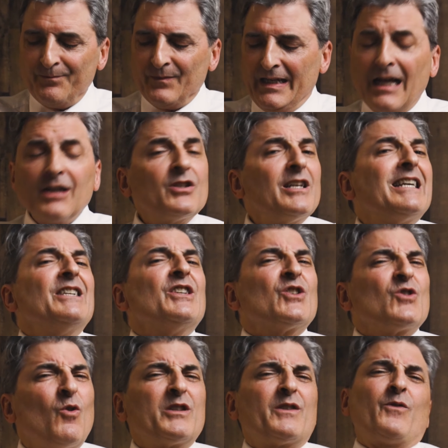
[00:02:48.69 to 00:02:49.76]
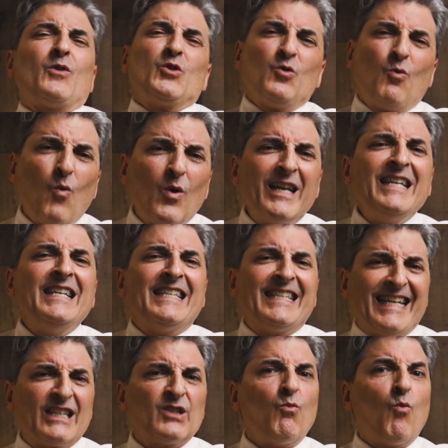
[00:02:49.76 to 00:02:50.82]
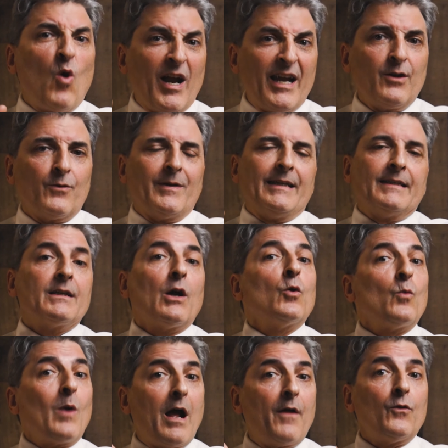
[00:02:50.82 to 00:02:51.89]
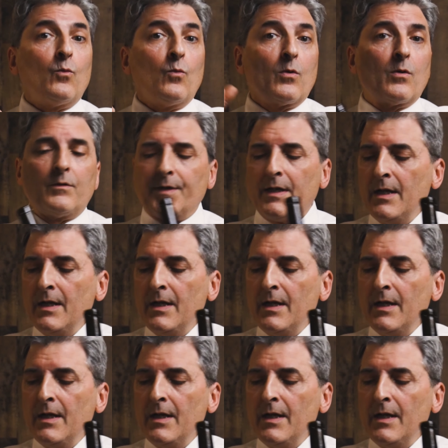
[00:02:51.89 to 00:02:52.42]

He actually consults for 26 wineries around the world.